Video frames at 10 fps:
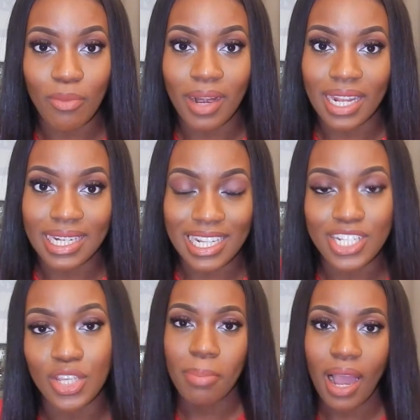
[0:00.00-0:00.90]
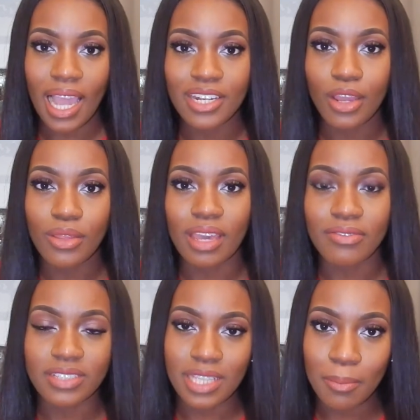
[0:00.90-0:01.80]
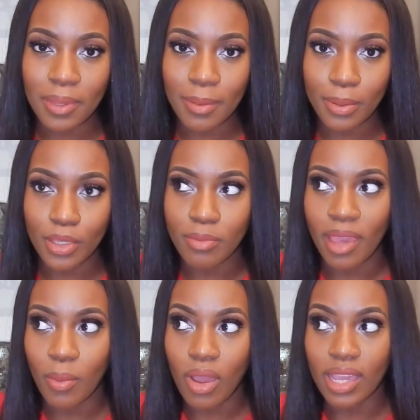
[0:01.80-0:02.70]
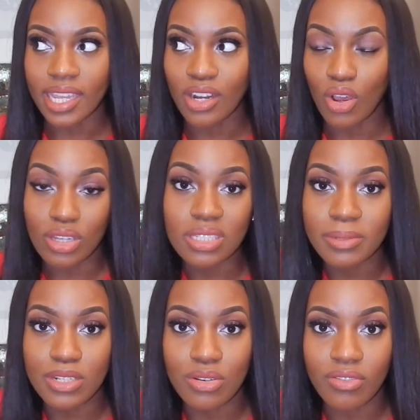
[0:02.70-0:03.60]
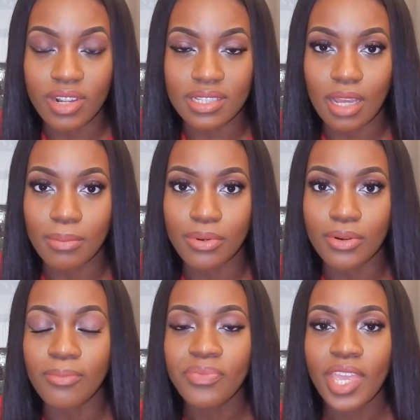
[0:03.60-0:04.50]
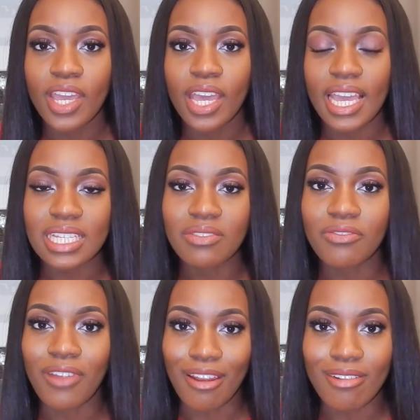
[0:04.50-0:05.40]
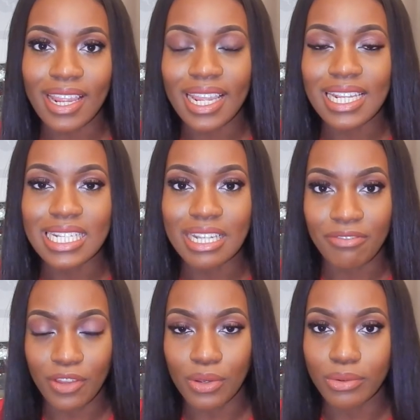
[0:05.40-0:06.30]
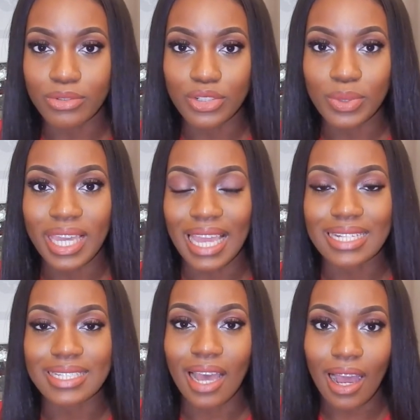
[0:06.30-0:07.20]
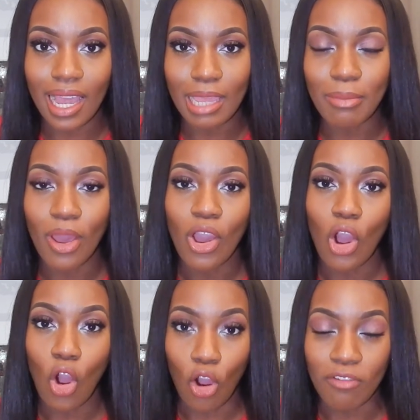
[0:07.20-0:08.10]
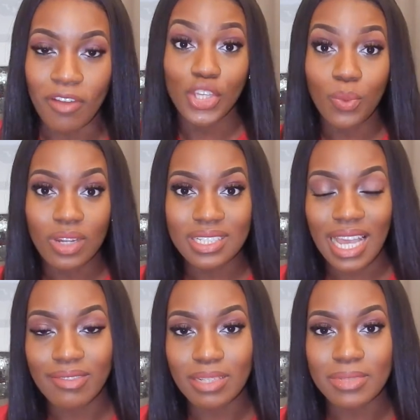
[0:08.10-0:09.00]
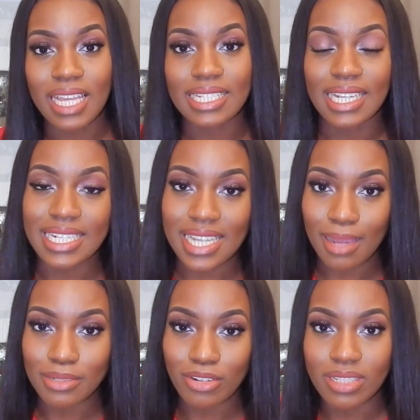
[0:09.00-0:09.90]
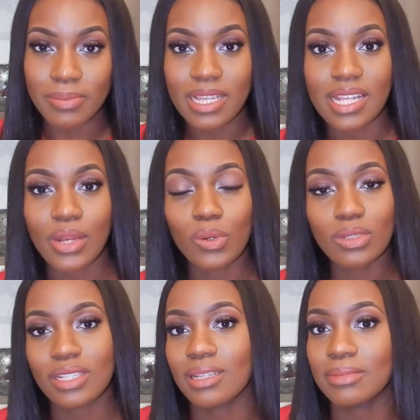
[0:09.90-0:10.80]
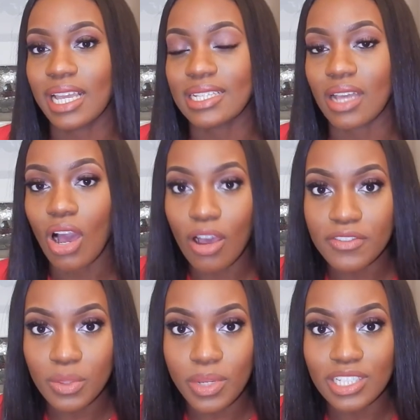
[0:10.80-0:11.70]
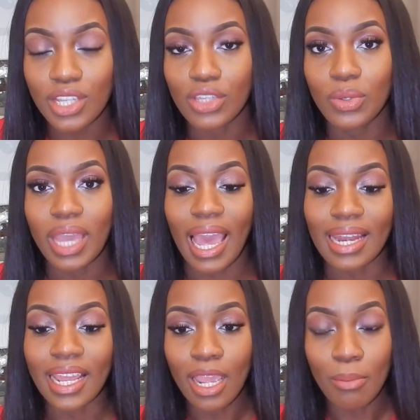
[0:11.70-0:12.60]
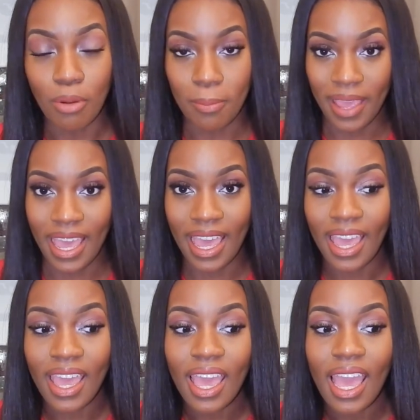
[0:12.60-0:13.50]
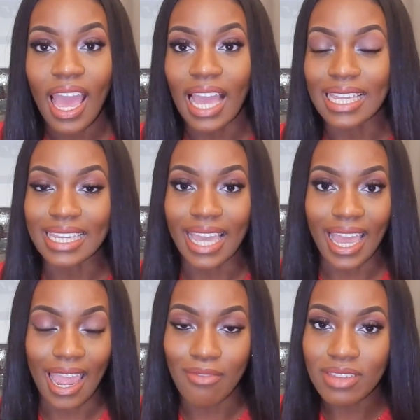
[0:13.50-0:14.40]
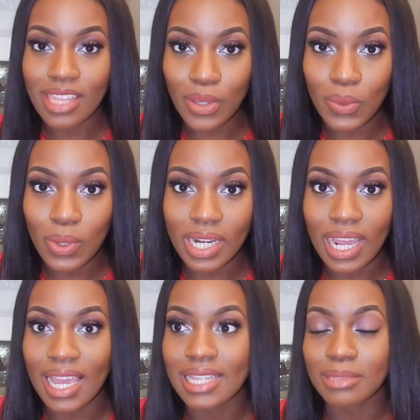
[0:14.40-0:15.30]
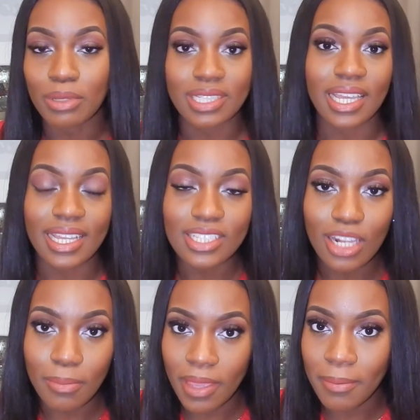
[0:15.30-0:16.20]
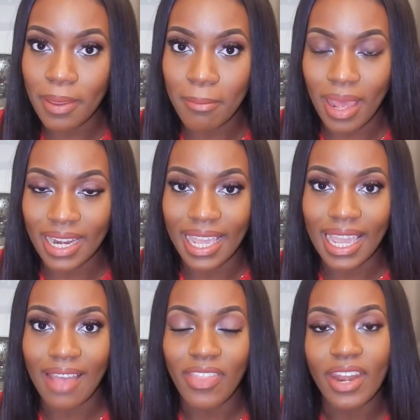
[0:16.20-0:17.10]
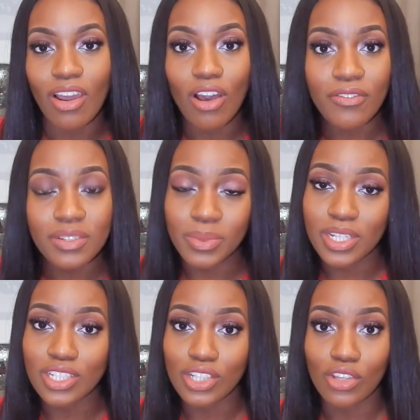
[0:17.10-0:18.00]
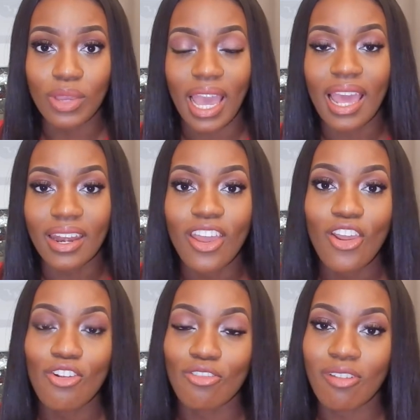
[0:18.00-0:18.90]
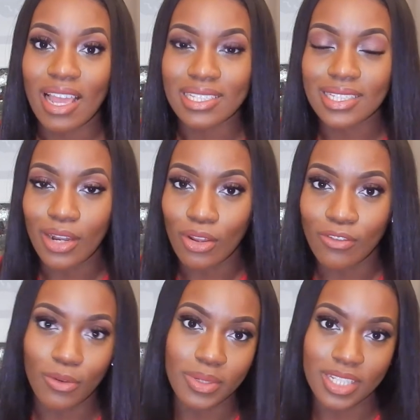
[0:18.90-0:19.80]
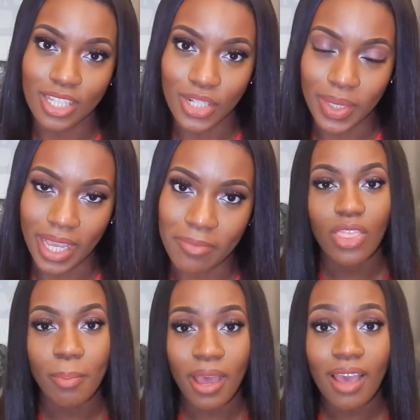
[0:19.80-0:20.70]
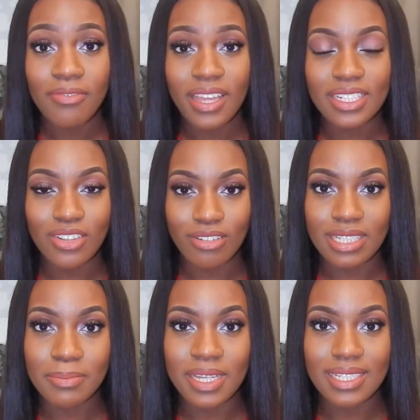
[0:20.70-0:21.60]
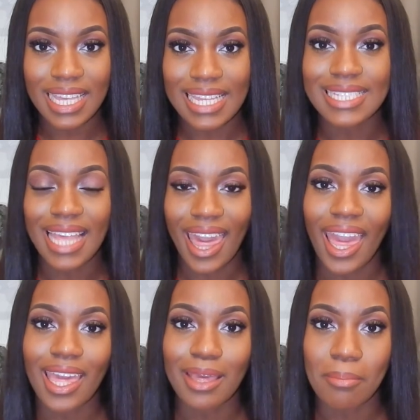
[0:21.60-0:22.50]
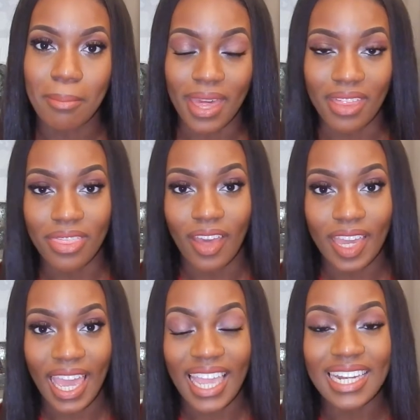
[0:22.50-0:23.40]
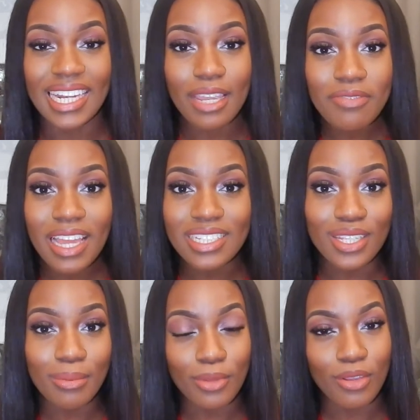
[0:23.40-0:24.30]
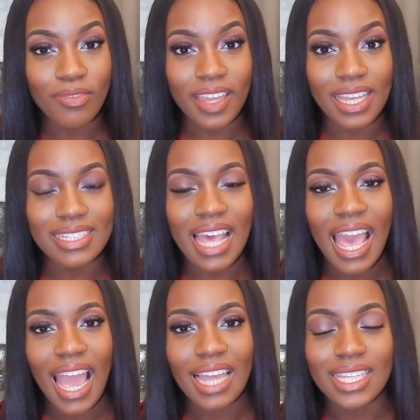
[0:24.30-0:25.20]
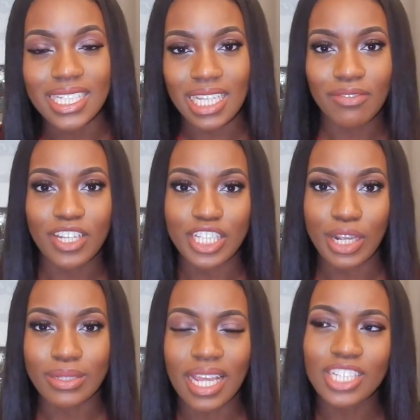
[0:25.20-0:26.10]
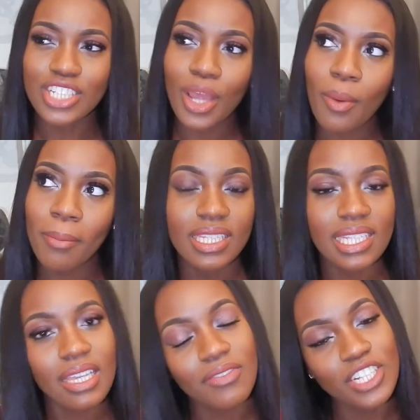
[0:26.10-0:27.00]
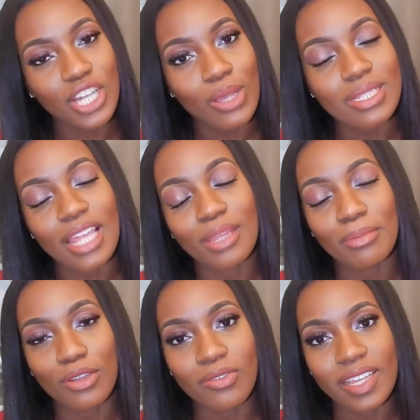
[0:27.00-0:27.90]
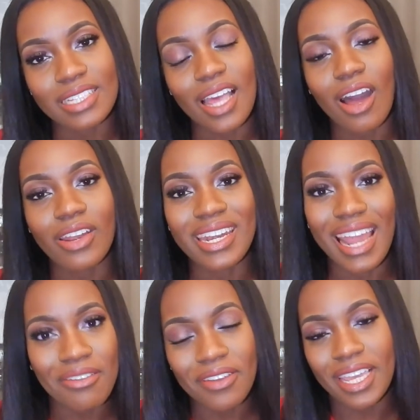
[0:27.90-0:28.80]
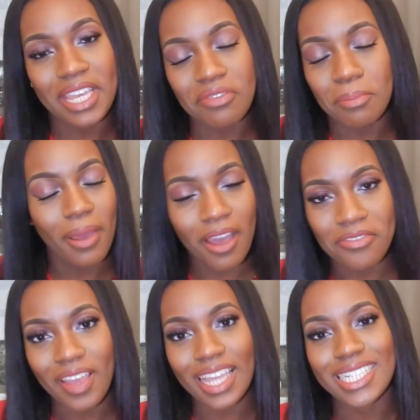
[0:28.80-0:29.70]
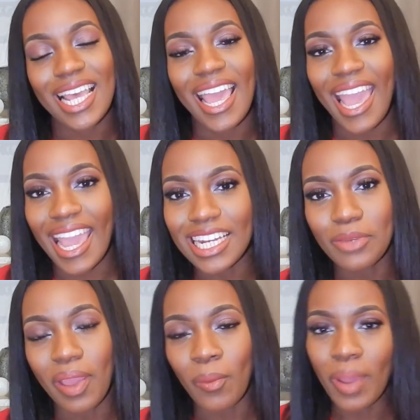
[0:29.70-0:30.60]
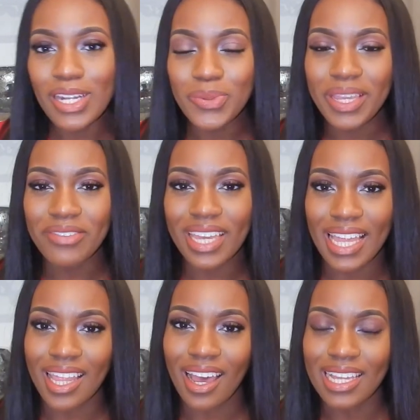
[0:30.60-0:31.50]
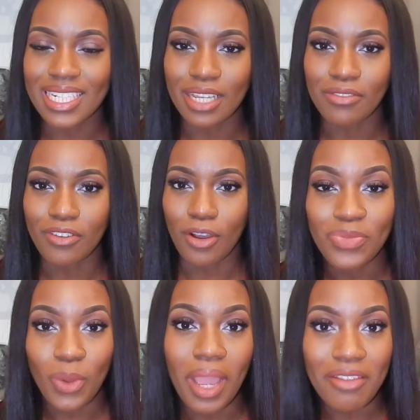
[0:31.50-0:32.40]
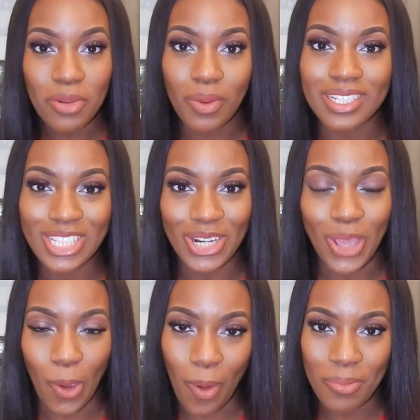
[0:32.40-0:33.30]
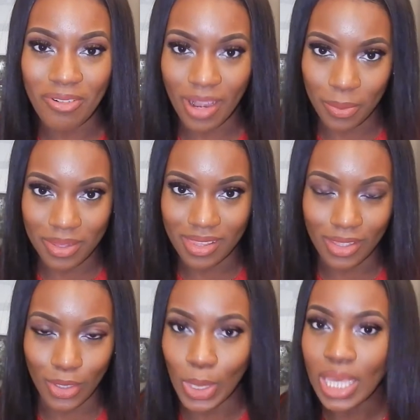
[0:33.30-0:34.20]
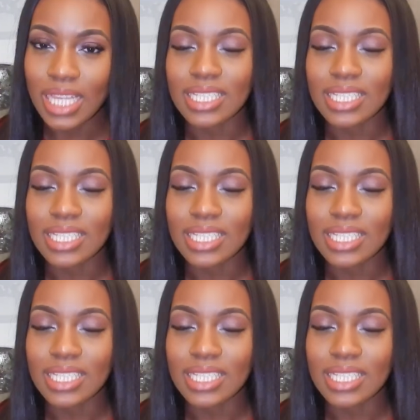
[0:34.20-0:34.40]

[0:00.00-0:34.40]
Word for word: off when I need to. But I know that for some people who may work in a hospital, for example, it's very difficult to get time off. You want to have some days leading up to Christmas and also some days afterwards so you can prepare and get everything organized because it is going to be a bit manic and then afterwards you can rest and look forward to the new year. The perfect Christmas is a myth, okay? Leave that to the movies and the TV shows. And you know what? The TV shows and the movies are never even perfect Anyway, where do we even get that idea from? Not everyone's gonna cooperate with you.